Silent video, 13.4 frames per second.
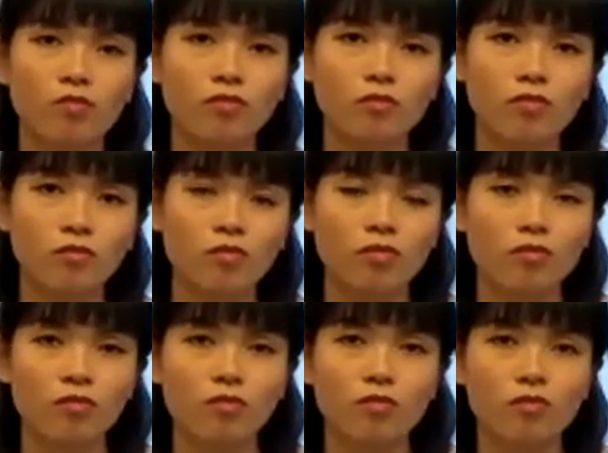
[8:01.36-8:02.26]

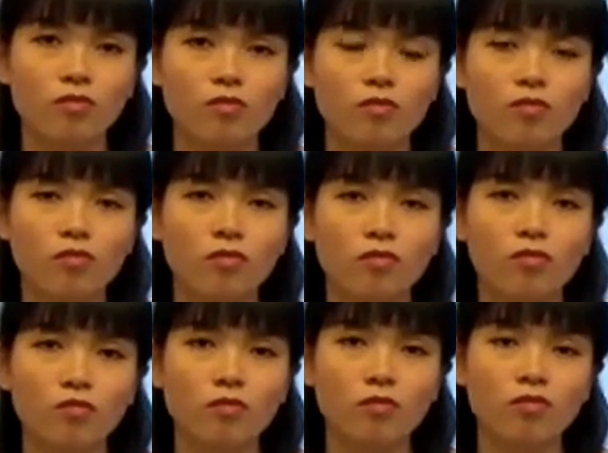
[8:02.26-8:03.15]

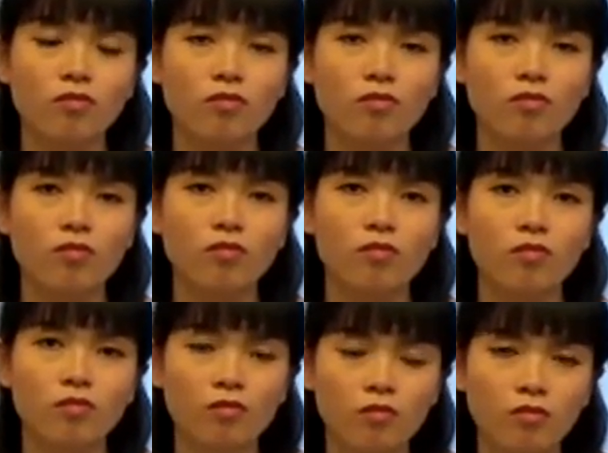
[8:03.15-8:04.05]

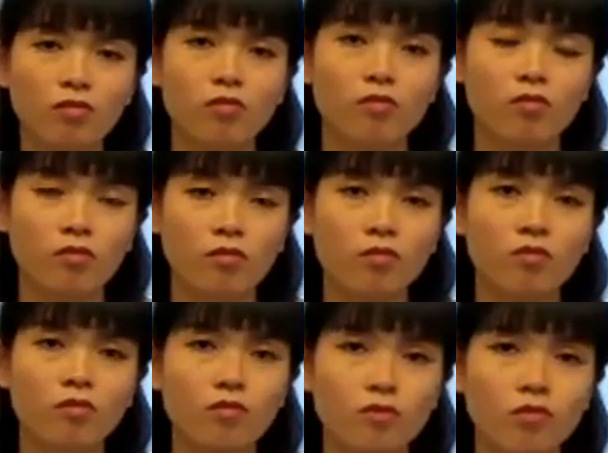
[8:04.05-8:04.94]

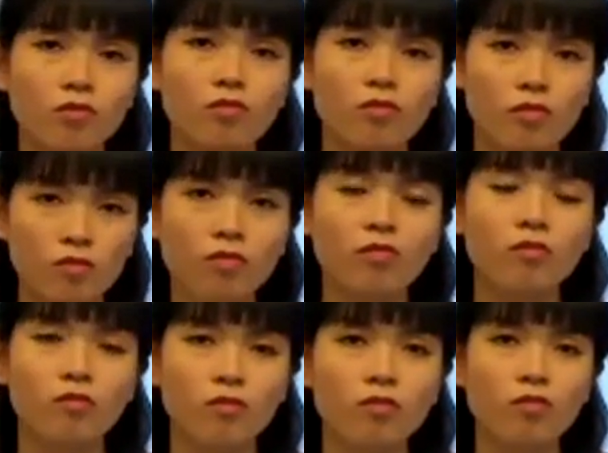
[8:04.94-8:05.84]

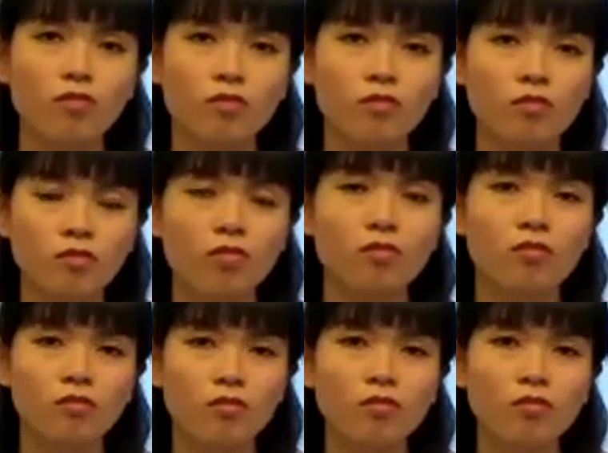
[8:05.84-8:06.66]
[no speech]